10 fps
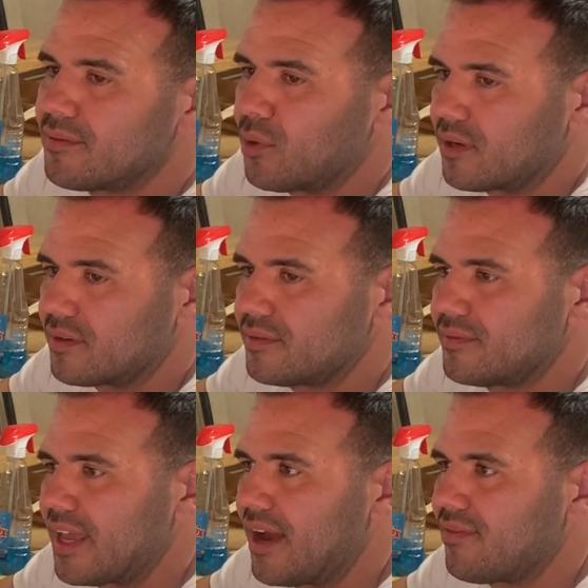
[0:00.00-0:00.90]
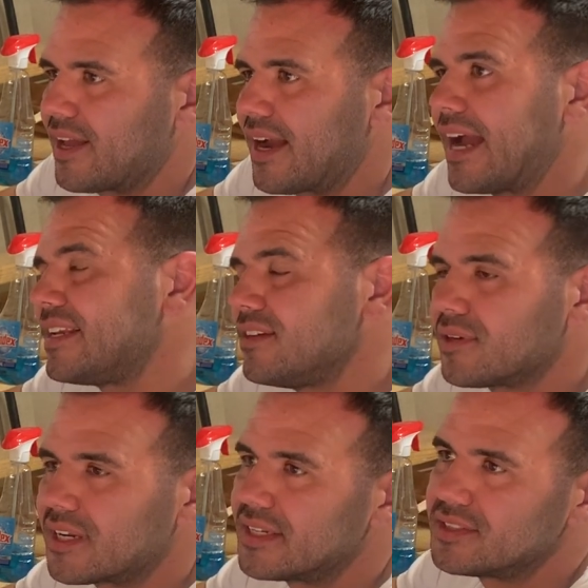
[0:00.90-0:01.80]
where they have like ideal
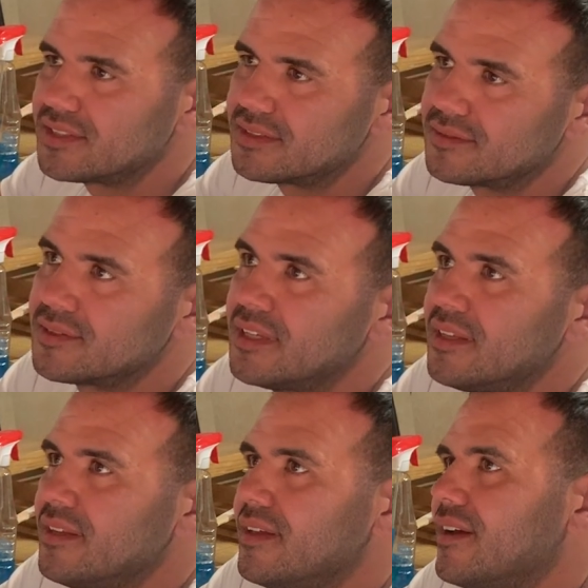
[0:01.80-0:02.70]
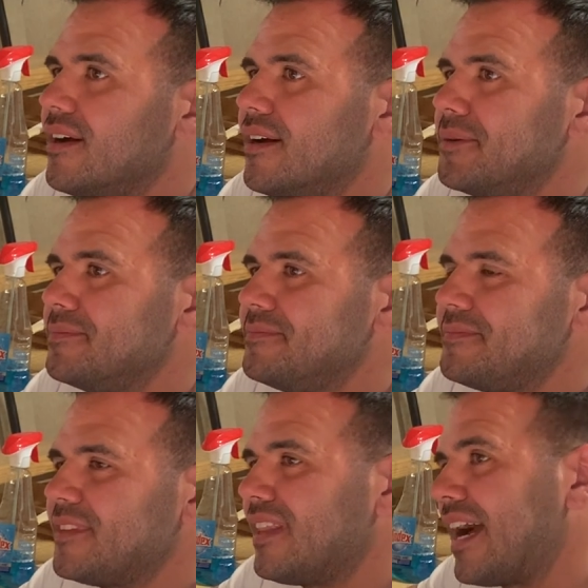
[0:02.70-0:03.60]
conditions,
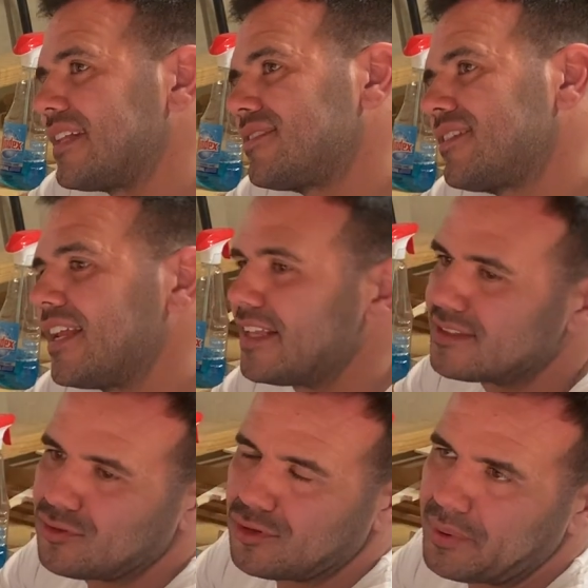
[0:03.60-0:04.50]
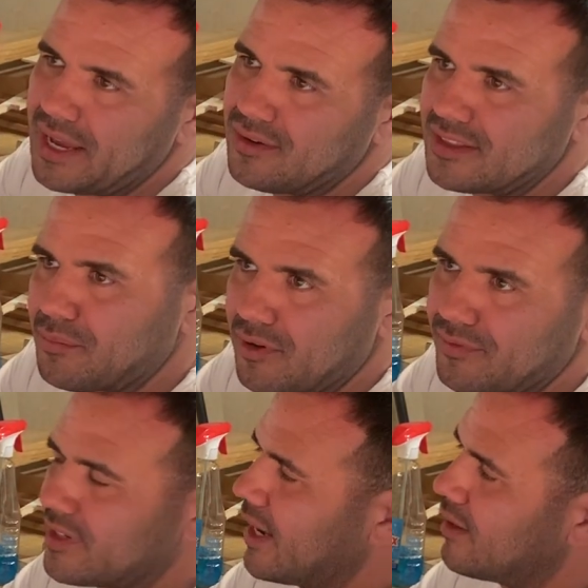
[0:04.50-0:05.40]
the lights hitting the solar panel at the
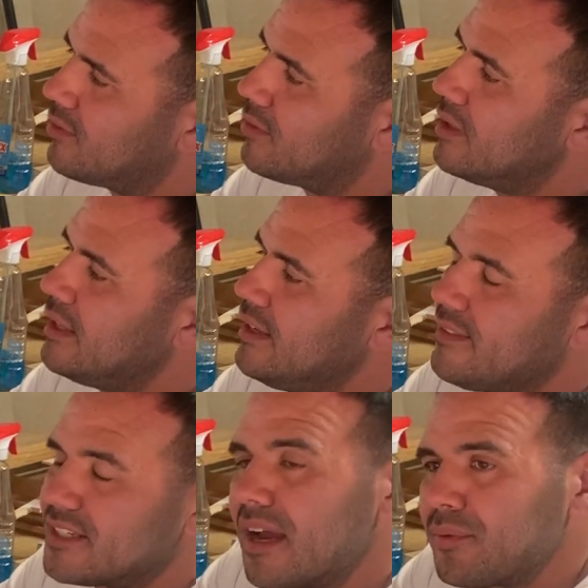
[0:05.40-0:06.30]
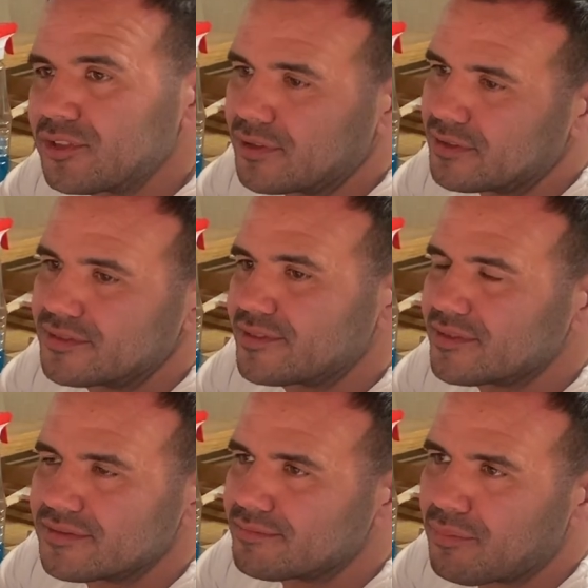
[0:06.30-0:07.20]
perfect angle, the temperatures
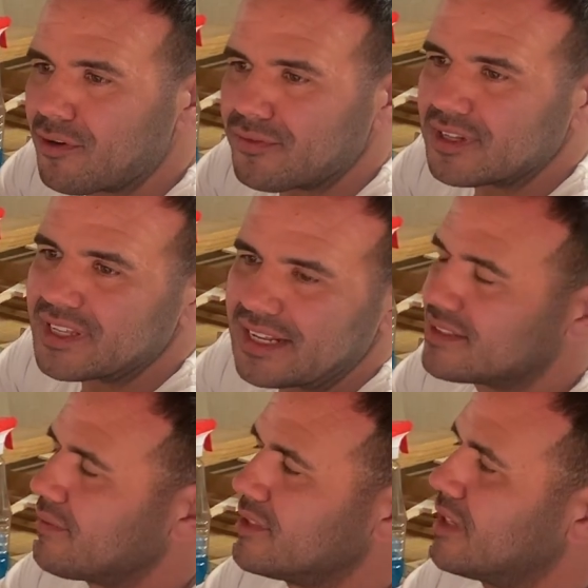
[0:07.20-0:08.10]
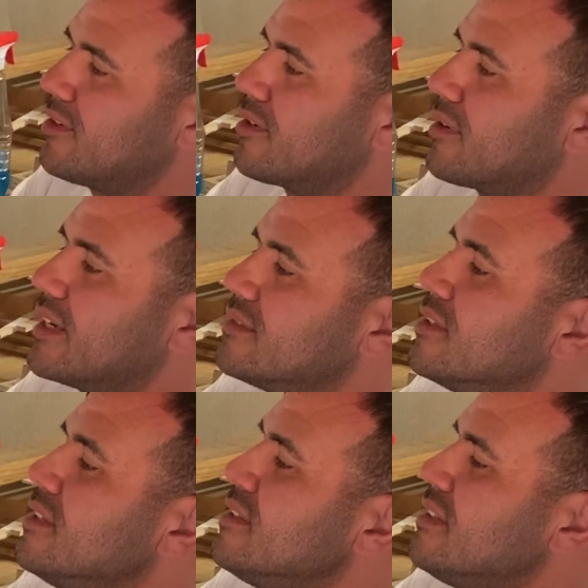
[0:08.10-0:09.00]
perfectly at 77 degrees.
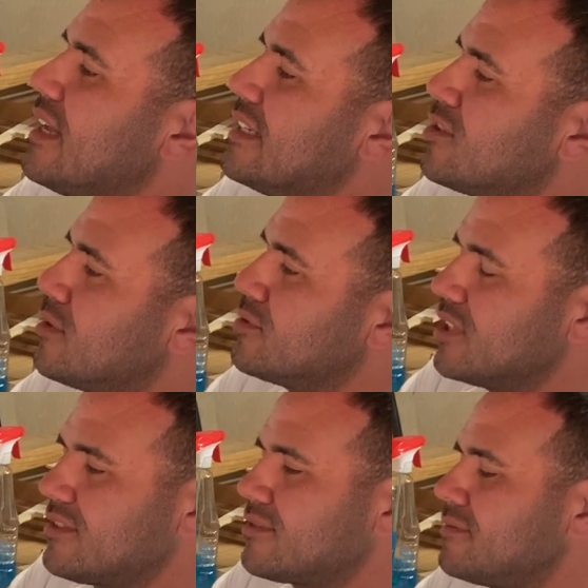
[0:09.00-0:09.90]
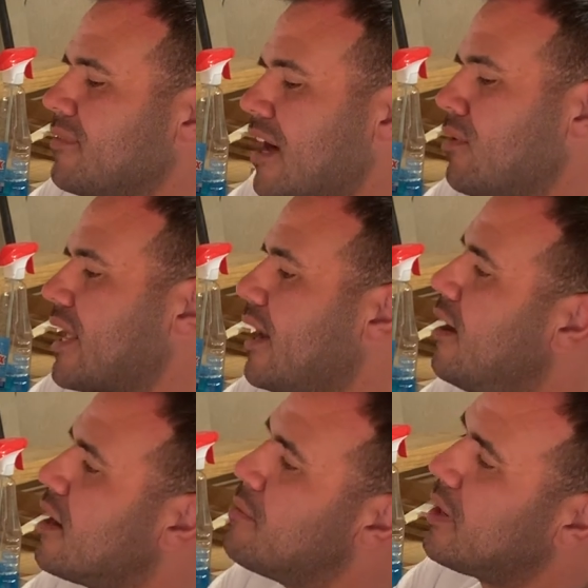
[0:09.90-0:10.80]
And so I don't want to get
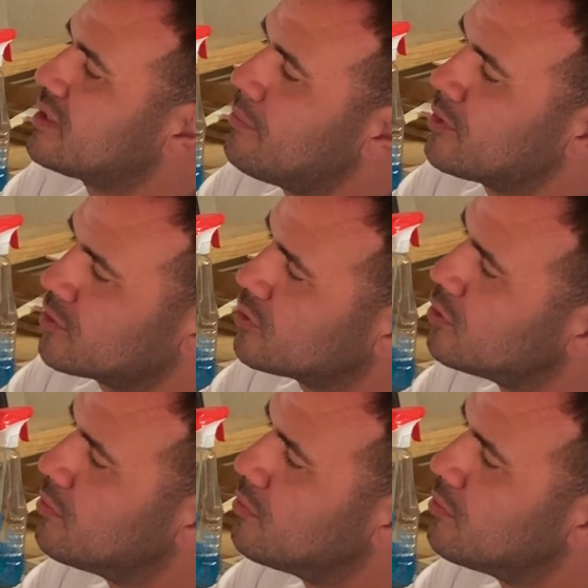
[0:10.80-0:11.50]
hung up on temperature too